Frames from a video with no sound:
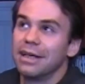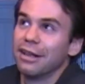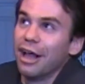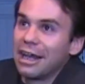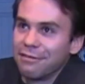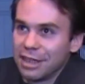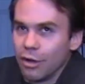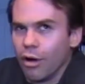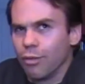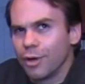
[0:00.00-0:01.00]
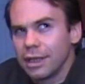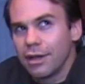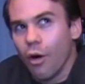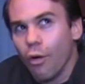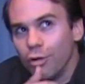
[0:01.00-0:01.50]
me a lot of a really
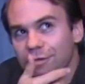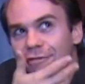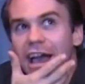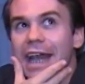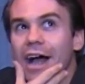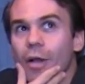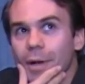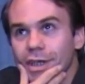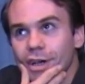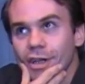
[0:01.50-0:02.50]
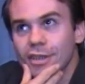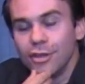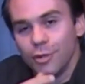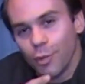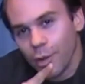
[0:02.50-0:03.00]
old Fat Albert
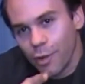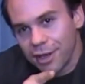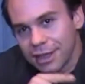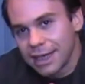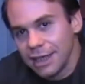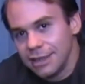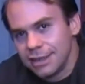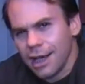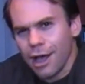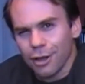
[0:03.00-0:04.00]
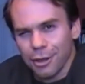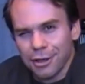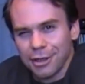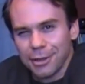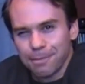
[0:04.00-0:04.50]
cartoon, where one of the kids
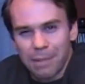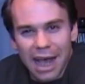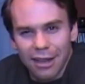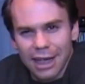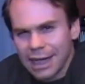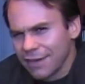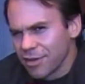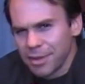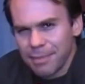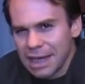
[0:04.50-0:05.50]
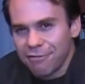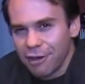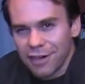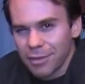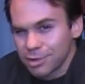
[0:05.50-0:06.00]
learned ballet and everyone made
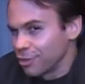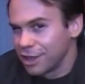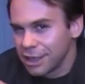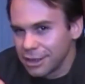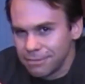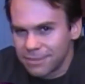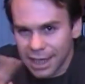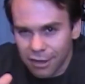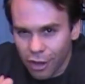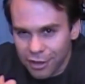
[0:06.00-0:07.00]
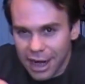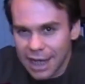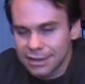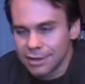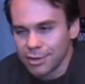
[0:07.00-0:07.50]
fun of him, so then he could kick all their
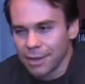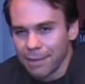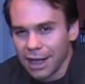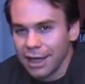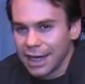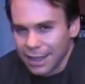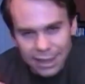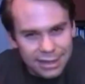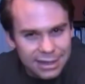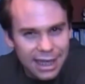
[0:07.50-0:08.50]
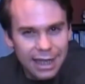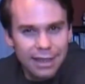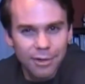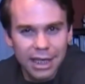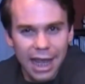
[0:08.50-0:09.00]
asses with the ballet. And that's
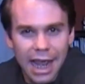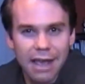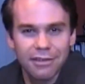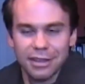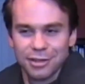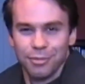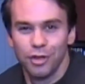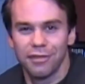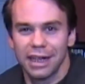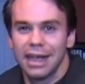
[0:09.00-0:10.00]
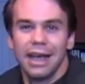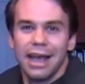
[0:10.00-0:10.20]
exactly what you have in this movie.